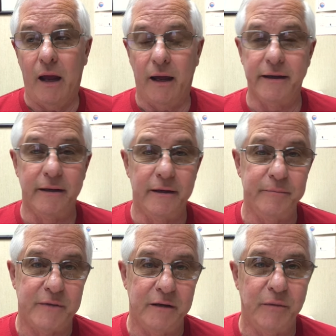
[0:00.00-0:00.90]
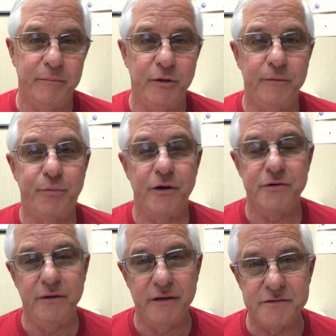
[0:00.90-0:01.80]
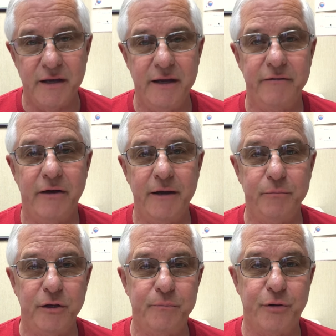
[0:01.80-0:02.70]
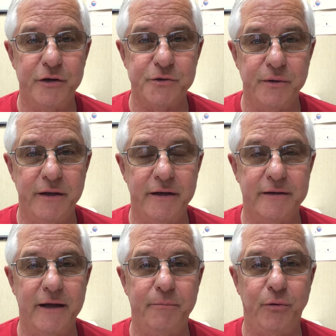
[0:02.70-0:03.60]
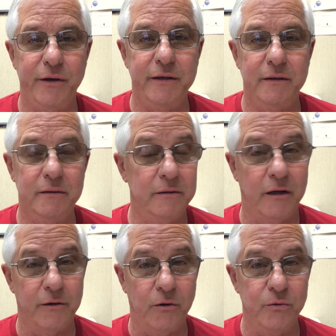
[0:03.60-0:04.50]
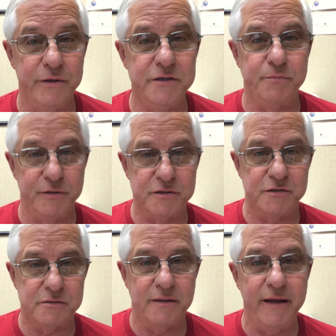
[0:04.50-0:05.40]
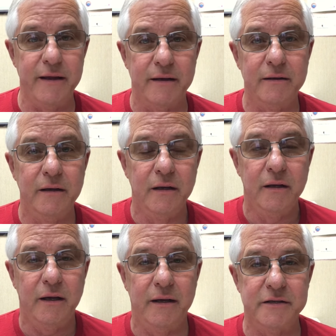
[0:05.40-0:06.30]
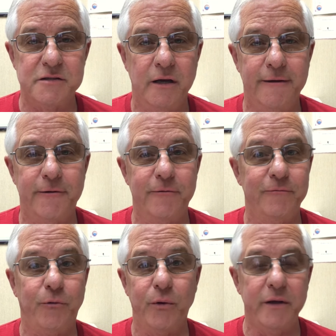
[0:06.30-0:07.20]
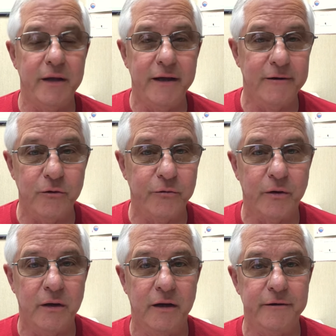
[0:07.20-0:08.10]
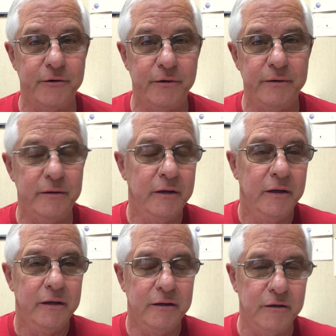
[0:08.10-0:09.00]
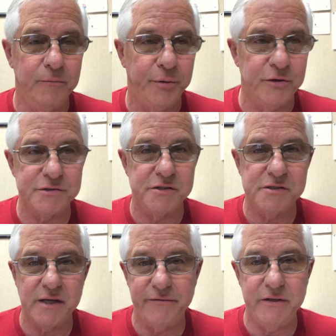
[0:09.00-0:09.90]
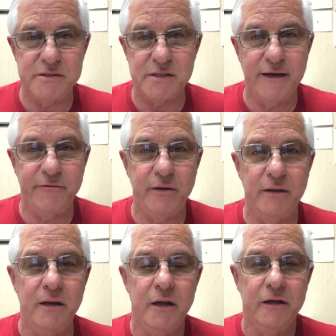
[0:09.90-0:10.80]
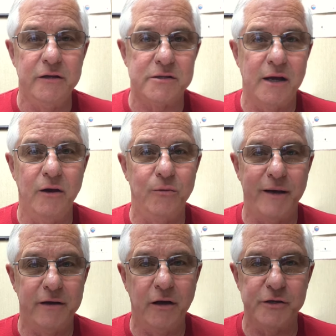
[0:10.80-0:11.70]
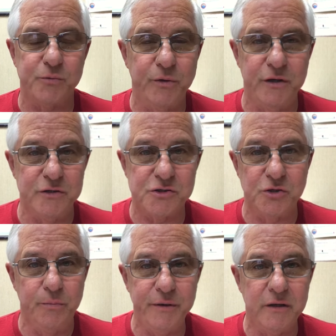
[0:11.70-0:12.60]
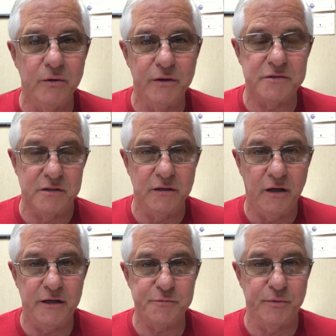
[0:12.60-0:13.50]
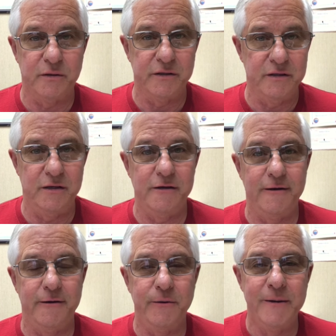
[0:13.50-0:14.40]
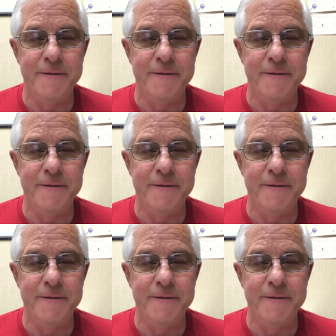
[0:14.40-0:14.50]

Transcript: I get up, take my blood pressure. Yes, I have high blood pressure then at that point, not always, but just then. And it's 148 over 100 and, you know, pulse is 77. And you say, oh my gosh, what are you, stupid? Go to see the hospital again, you know.